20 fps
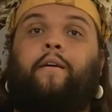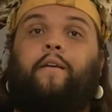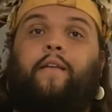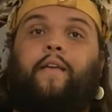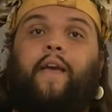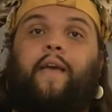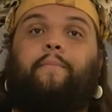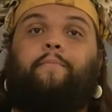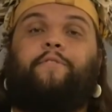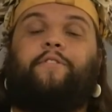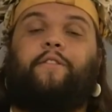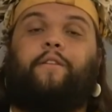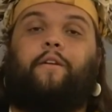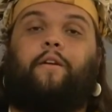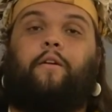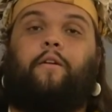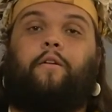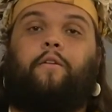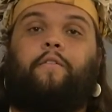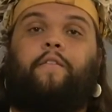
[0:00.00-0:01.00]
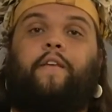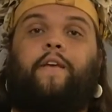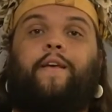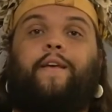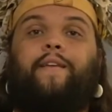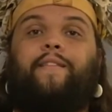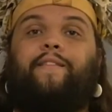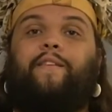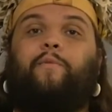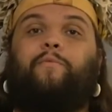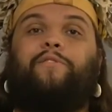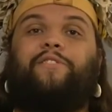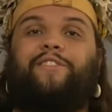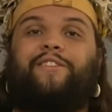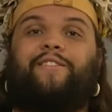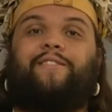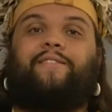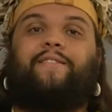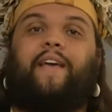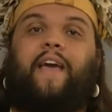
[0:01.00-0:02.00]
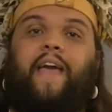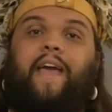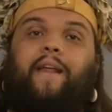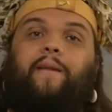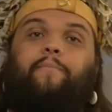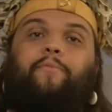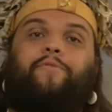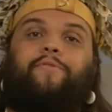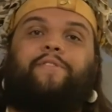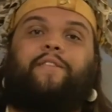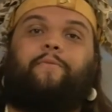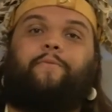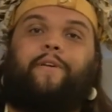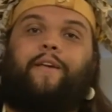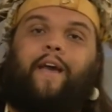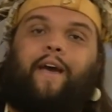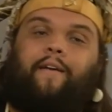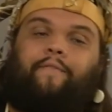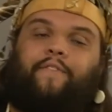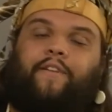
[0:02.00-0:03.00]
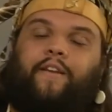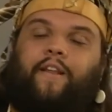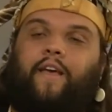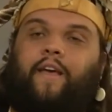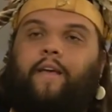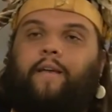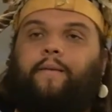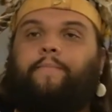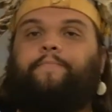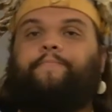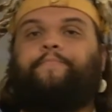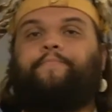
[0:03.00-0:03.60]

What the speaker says: came to the earth, there were just the animals that we have today.